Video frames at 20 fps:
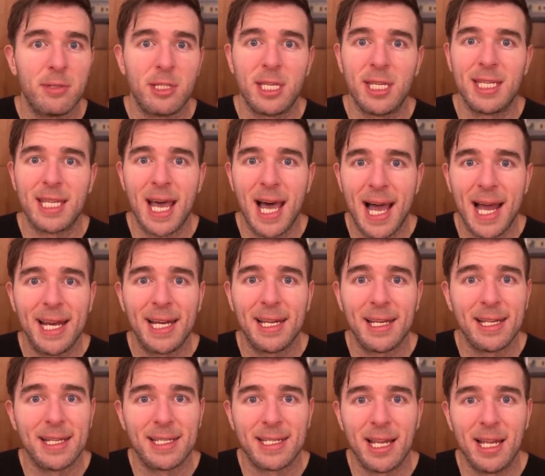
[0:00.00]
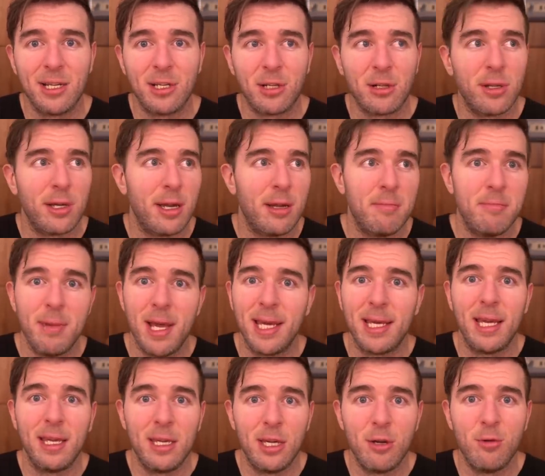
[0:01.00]
satiety essentially and
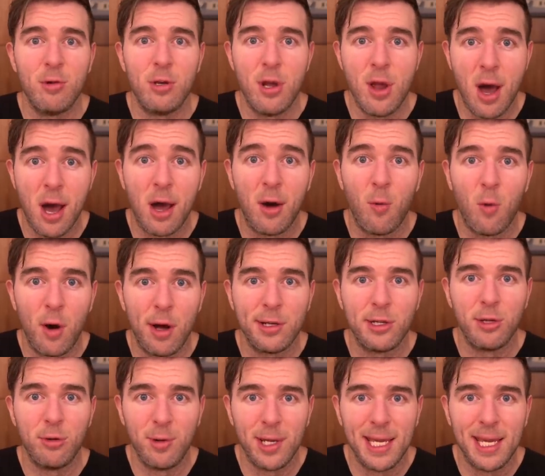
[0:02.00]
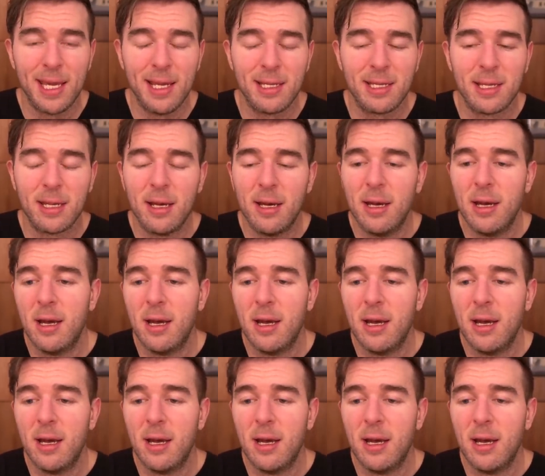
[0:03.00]
making you not want to eat.